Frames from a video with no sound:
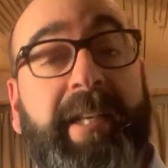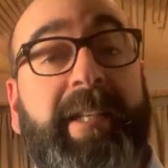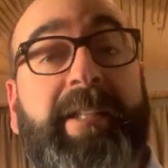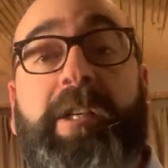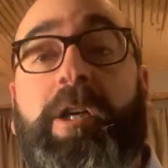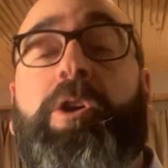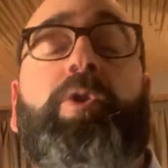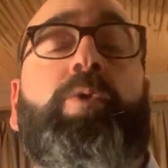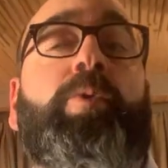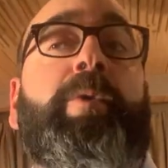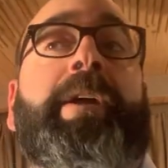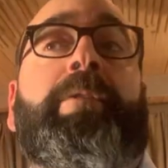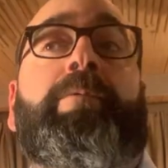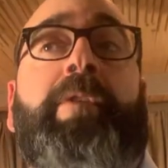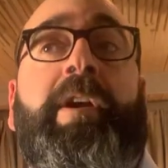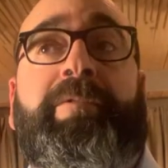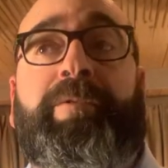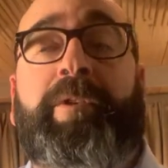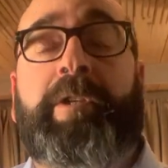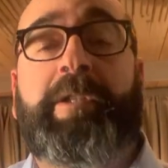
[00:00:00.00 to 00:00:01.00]
it's a great
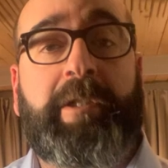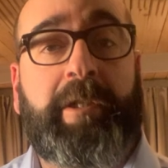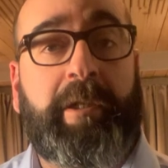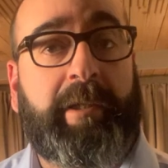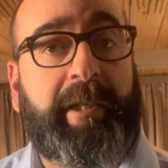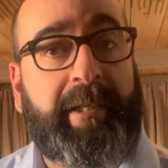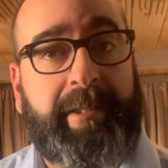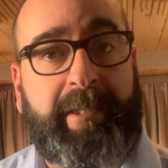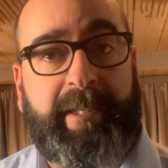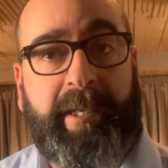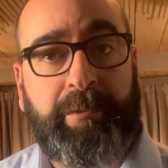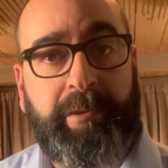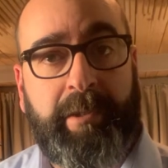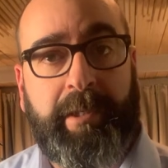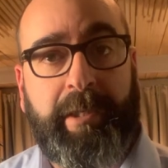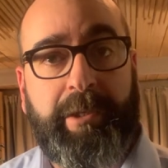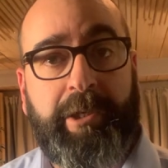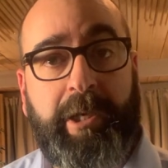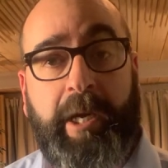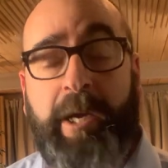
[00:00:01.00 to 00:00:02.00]
reference to test
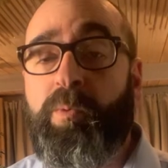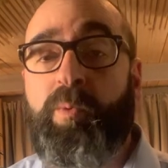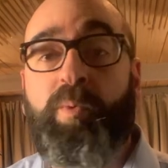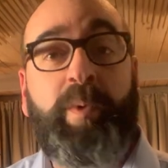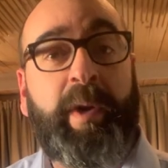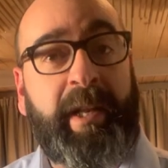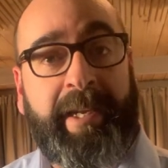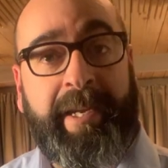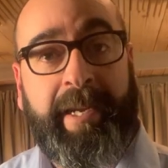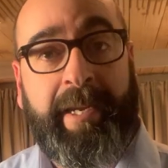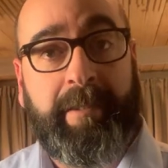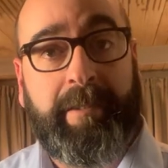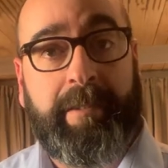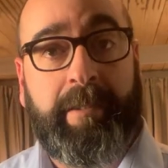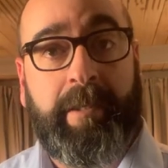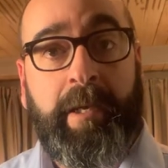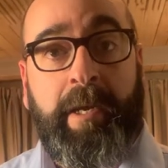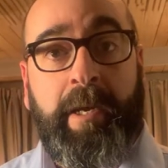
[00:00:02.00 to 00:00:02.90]
soundstage it really is